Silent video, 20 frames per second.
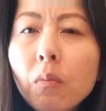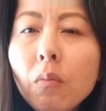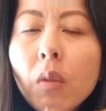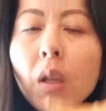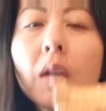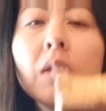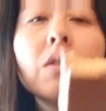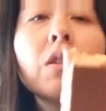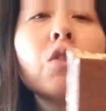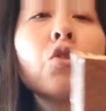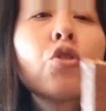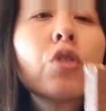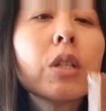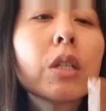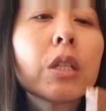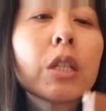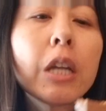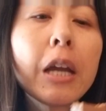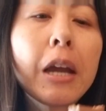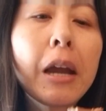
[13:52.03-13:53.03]
It's
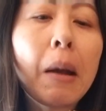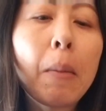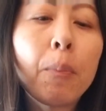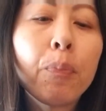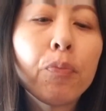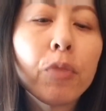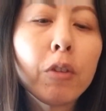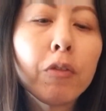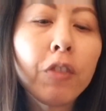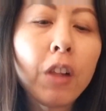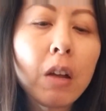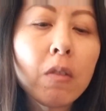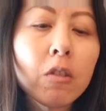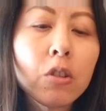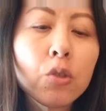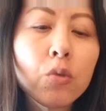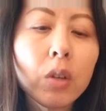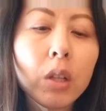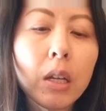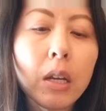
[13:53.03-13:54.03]
interesting. The flavor
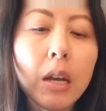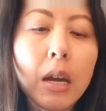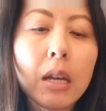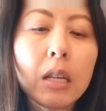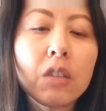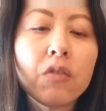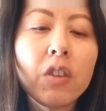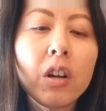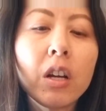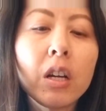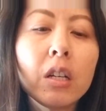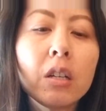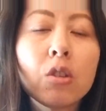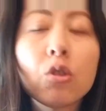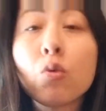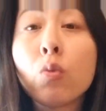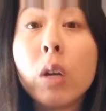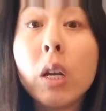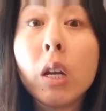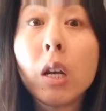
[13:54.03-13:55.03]
is really nice, very
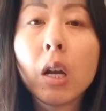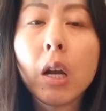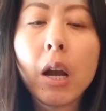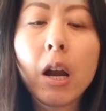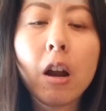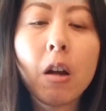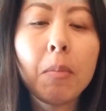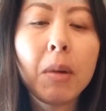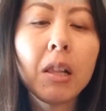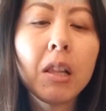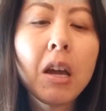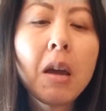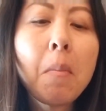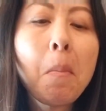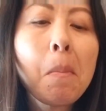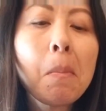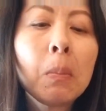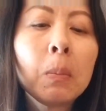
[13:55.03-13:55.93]
sweet and caramelly.